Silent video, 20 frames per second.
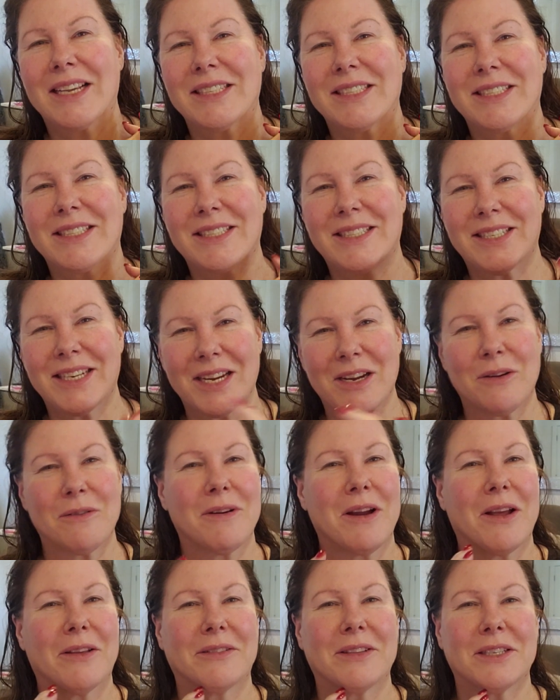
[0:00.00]
Stick
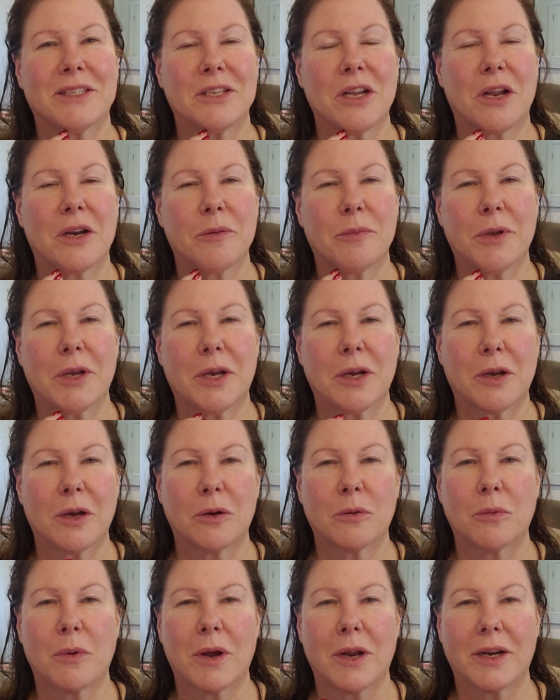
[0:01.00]
around, this ought to be a
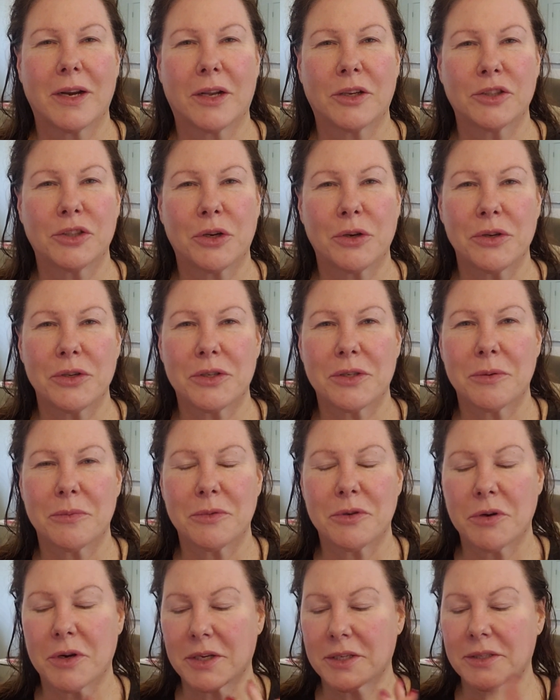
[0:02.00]
good one. I'll show you some
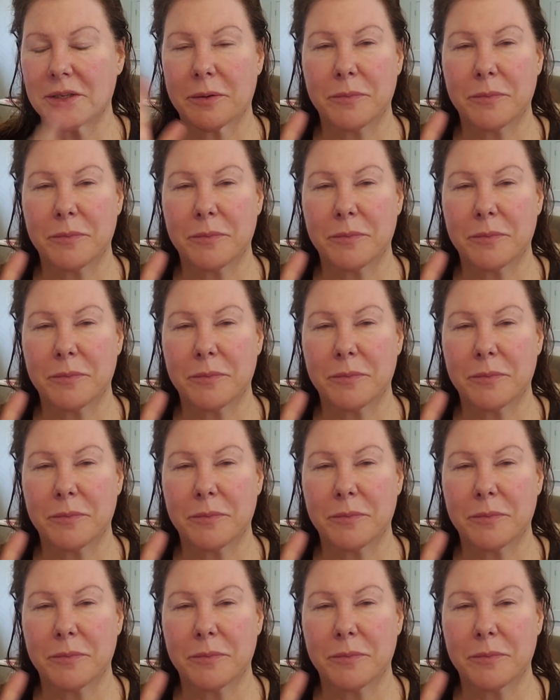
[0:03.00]
tricks.